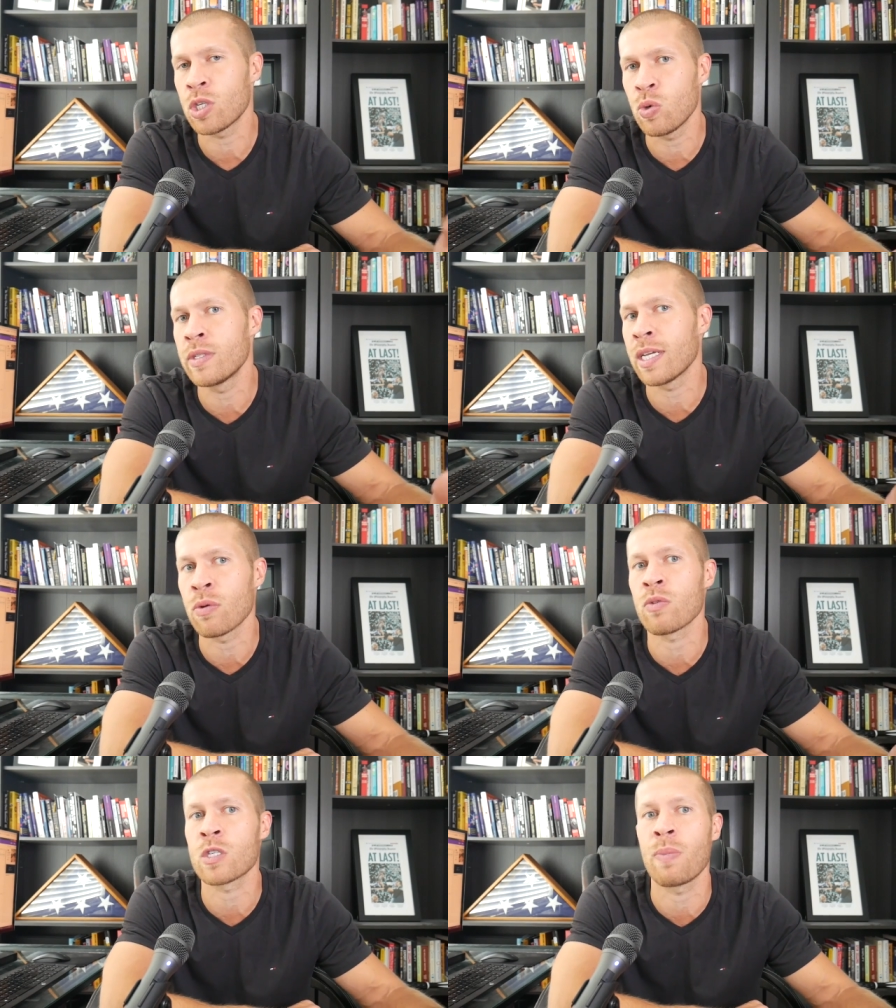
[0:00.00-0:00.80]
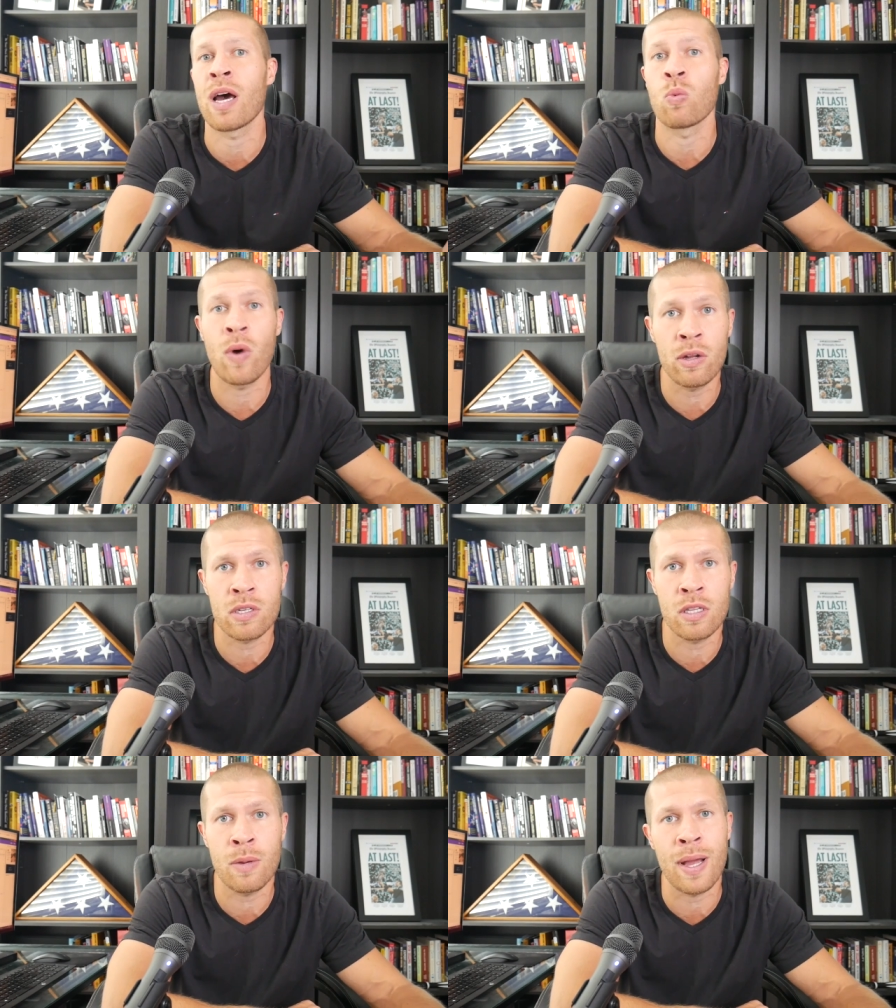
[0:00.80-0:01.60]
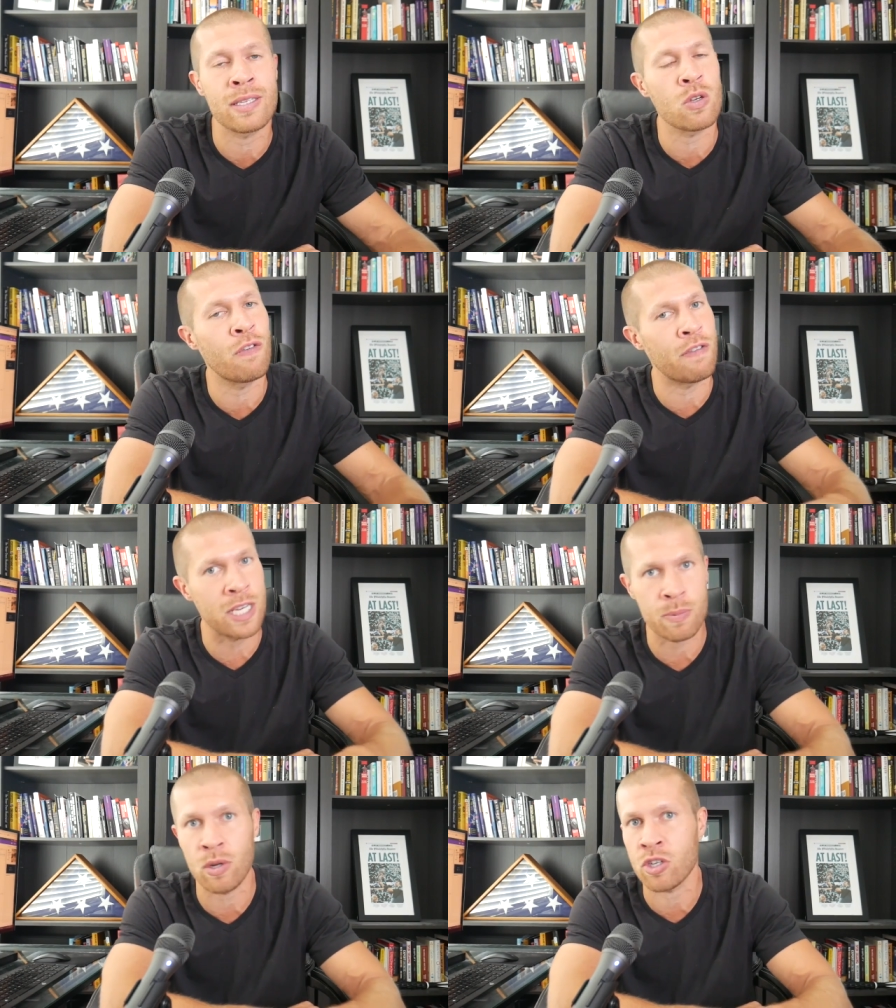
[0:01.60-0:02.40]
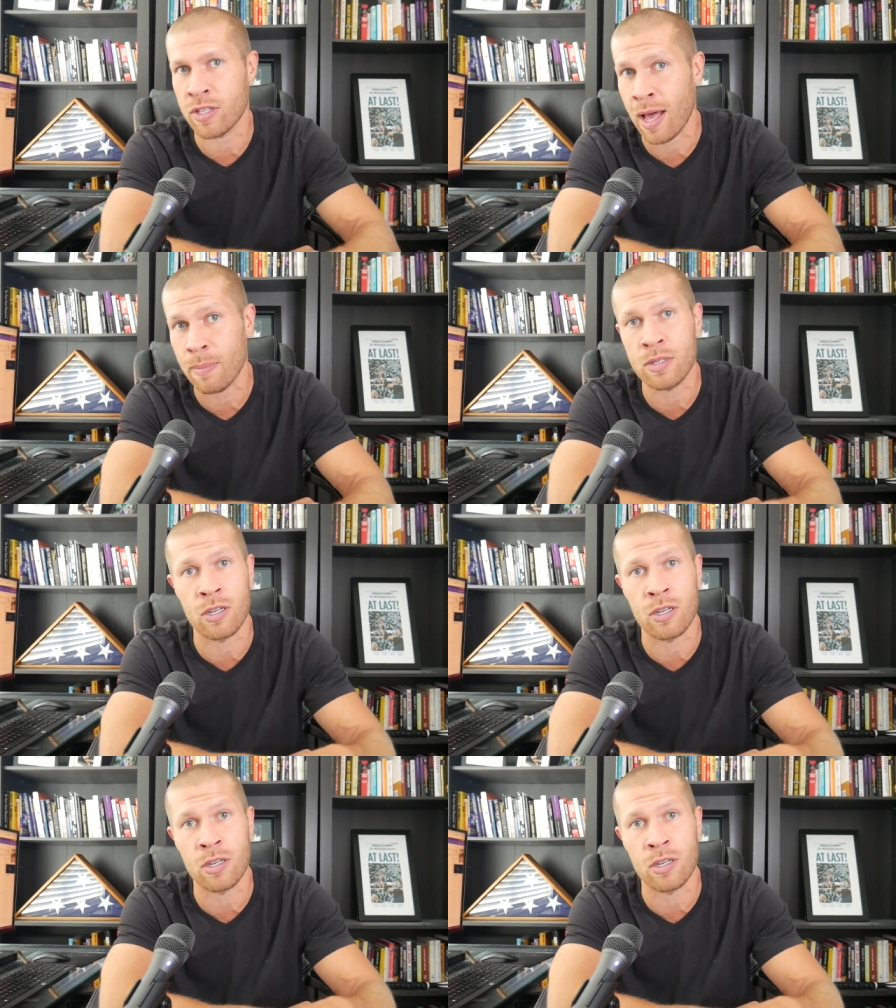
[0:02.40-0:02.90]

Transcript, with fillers: to didn't respond well to them. And so Facebook stopped